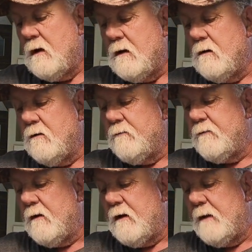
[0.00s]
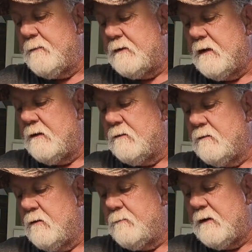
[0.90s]
I don't know if y'all like potato
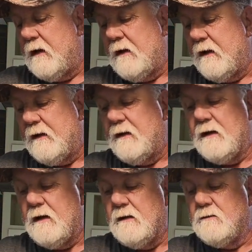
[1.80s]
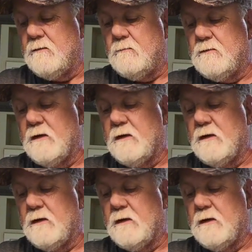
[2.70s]
soup, but I like any kind of soup.